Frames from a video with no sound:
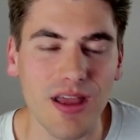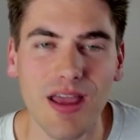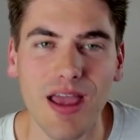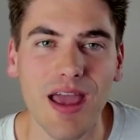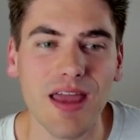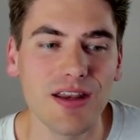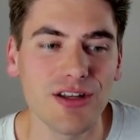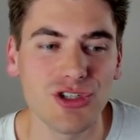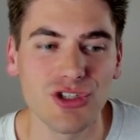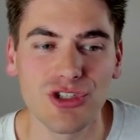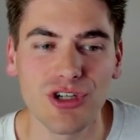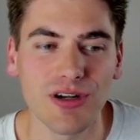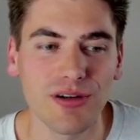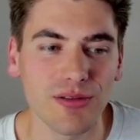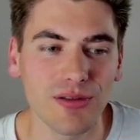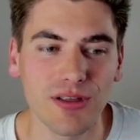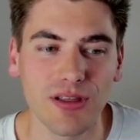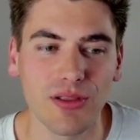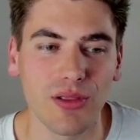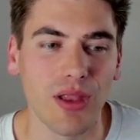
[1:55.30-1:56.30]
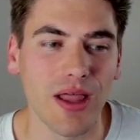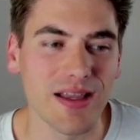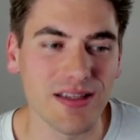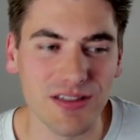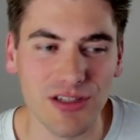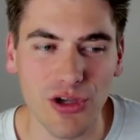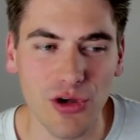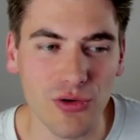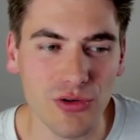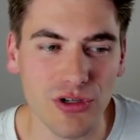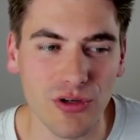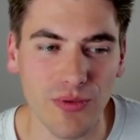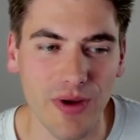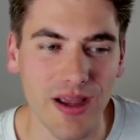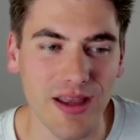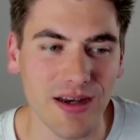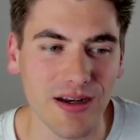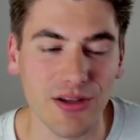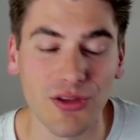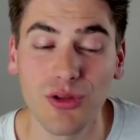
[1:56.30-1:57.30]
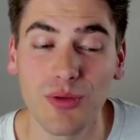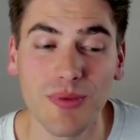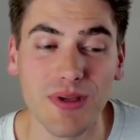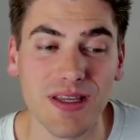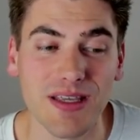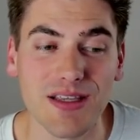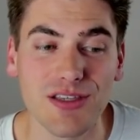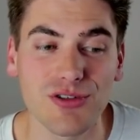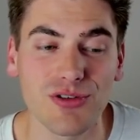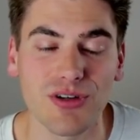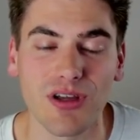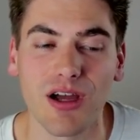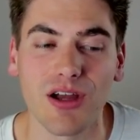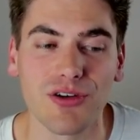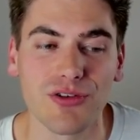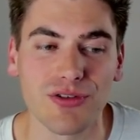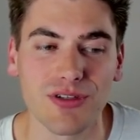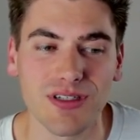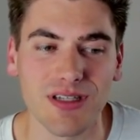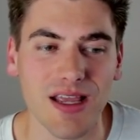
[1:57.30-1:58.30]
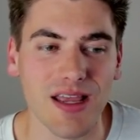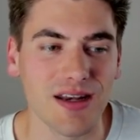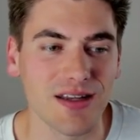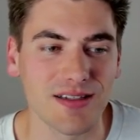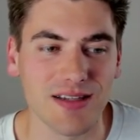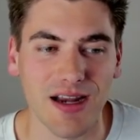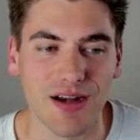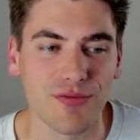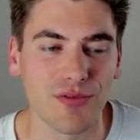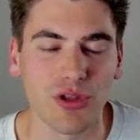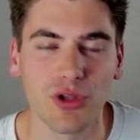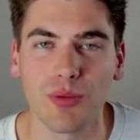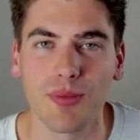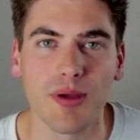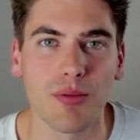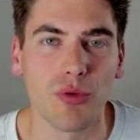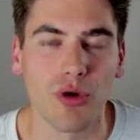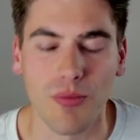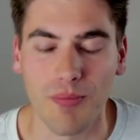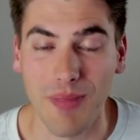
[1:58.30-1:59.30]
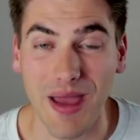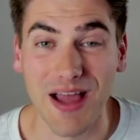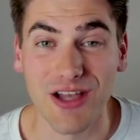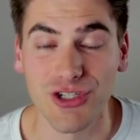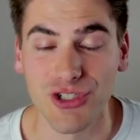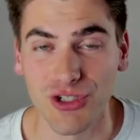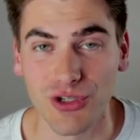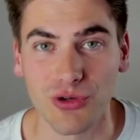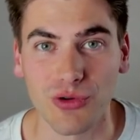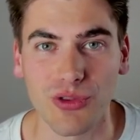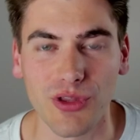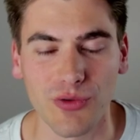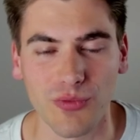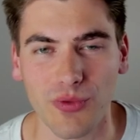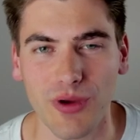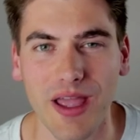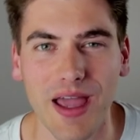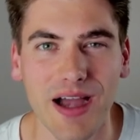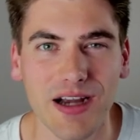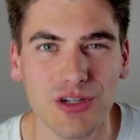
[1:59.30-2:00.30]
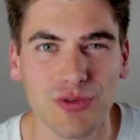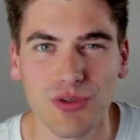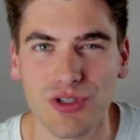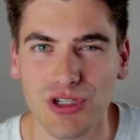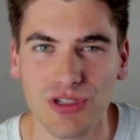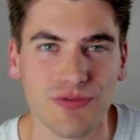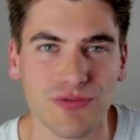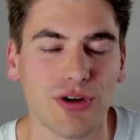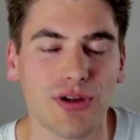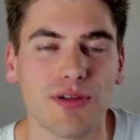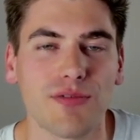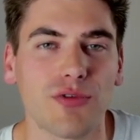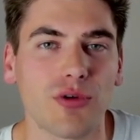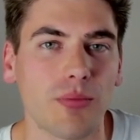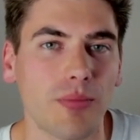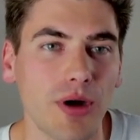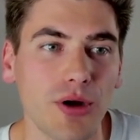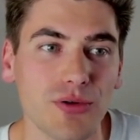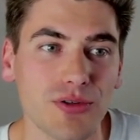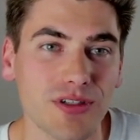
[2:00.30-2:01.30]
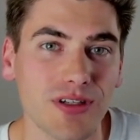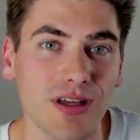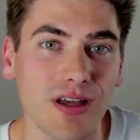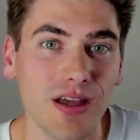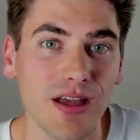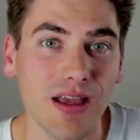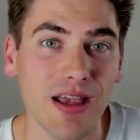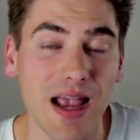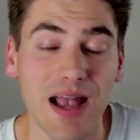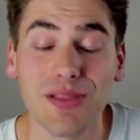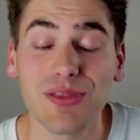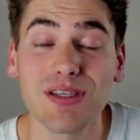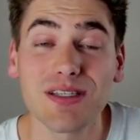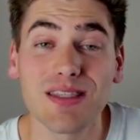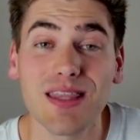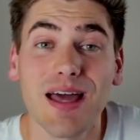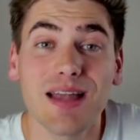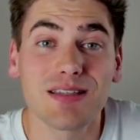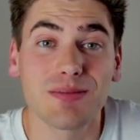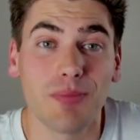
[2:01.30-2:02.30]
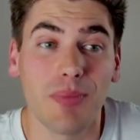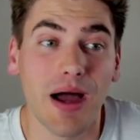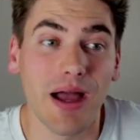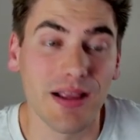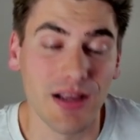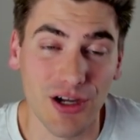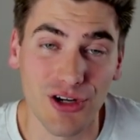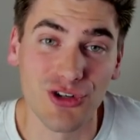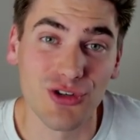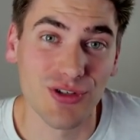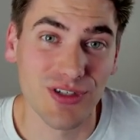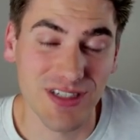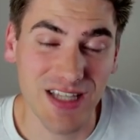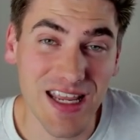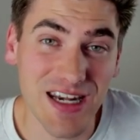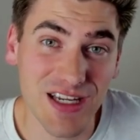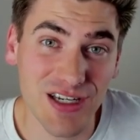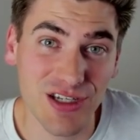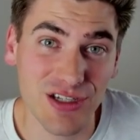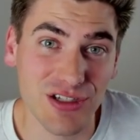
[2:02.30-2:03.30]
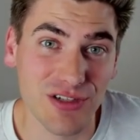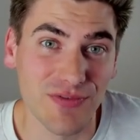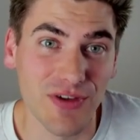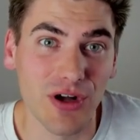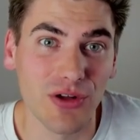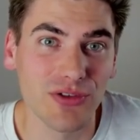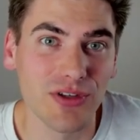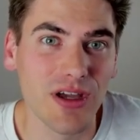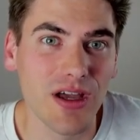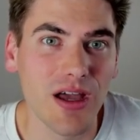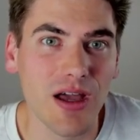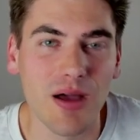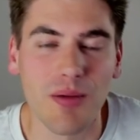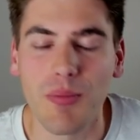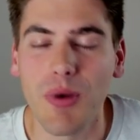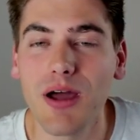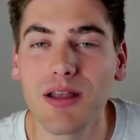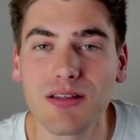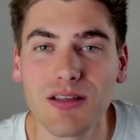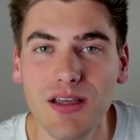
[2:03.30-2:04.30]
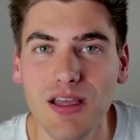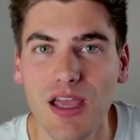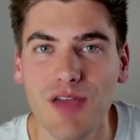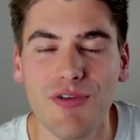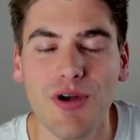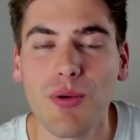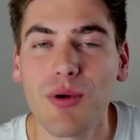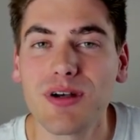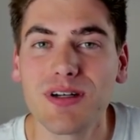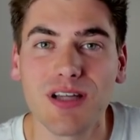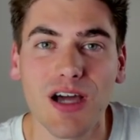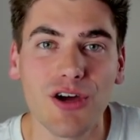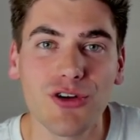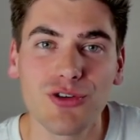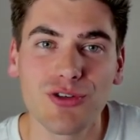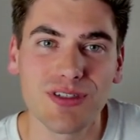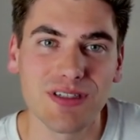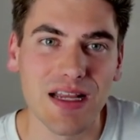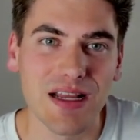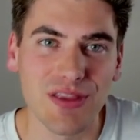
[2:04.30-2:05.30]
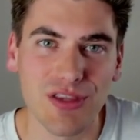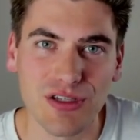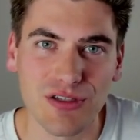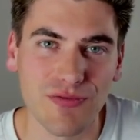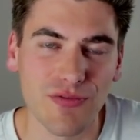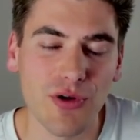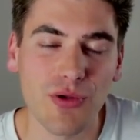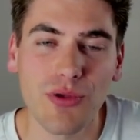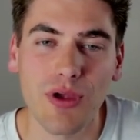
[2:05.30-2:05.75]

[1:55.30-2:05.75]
And it's generally less code to write and a little bit easier to understand. It's kind of a little bit more magical than React, which is very verbose. At least that's my understanding of Svelte. But if I wanted to understand this further